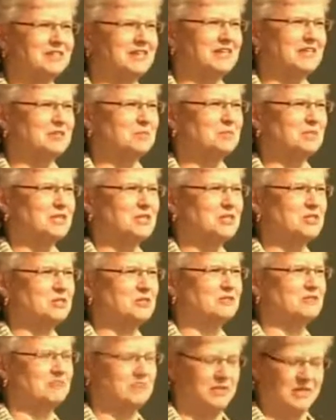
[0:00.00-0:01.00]
I had the pleasure
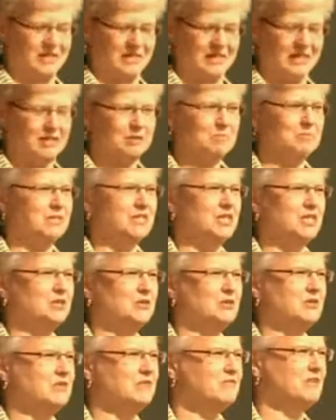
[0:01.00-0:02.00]
of being here
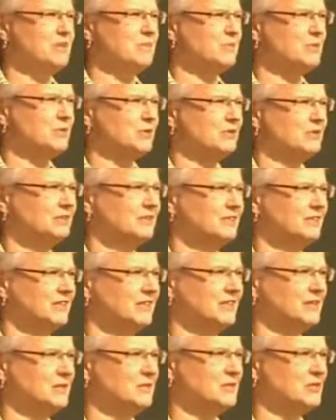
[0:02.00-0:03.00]
in November
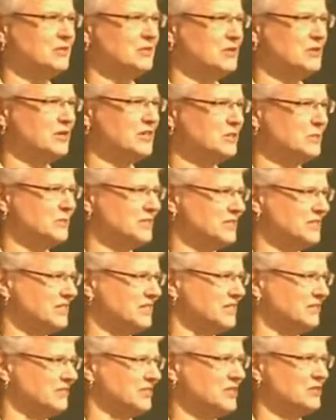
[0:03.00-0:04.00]
under the
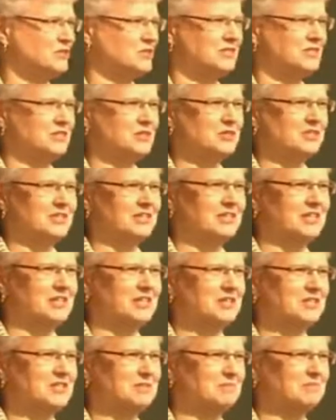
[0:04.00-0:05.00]
auspices of the Houston Arts
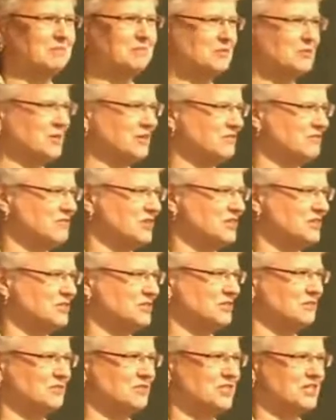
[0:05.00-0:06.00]
Alliance, some great friends
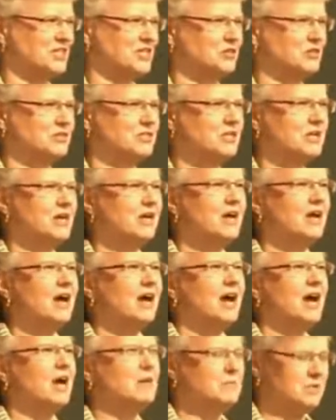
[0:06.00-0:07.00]
over the years.
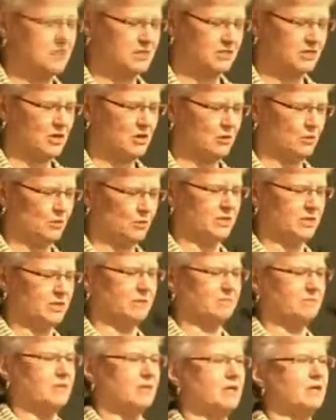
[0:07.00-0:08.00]
I'm going to start with a
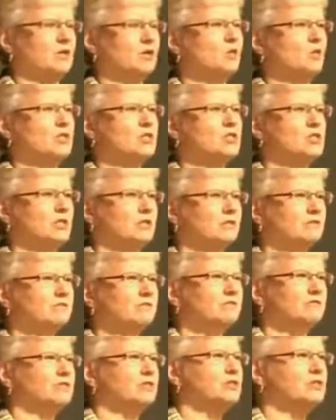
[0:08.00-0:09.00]
question,
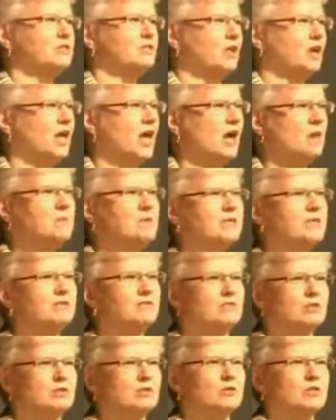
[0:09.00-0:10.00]
first of all. How many of
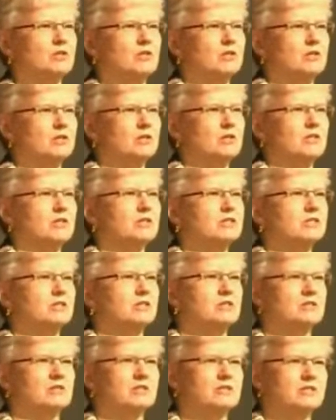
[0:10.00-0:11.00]
you here consider
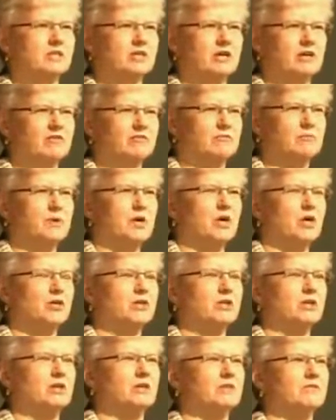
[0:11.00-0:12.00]
yourself part
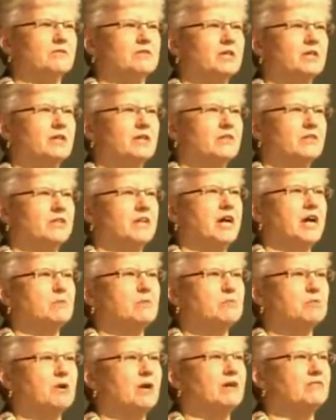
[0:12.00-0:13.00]
of the
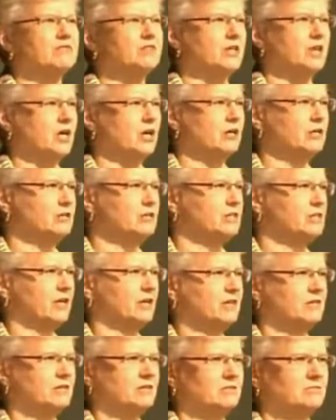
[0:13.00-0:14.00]
nonprofit arts
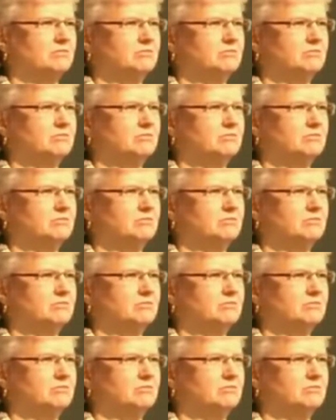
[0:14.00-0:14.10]
sector?